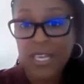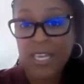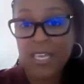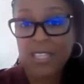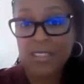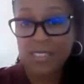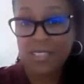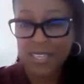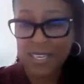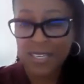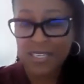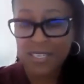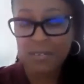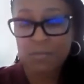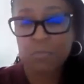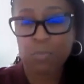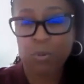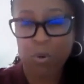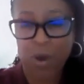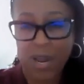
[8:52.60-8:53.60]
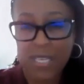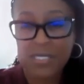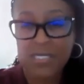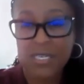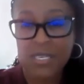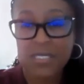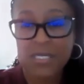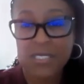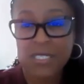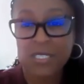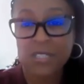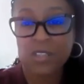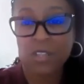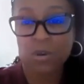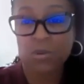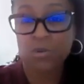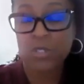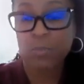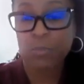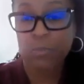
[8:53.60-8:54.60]
and then processing
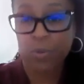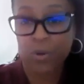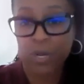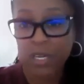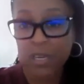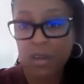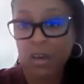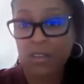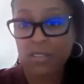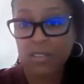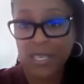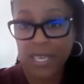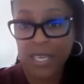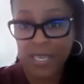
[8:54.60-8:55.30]
those pre-op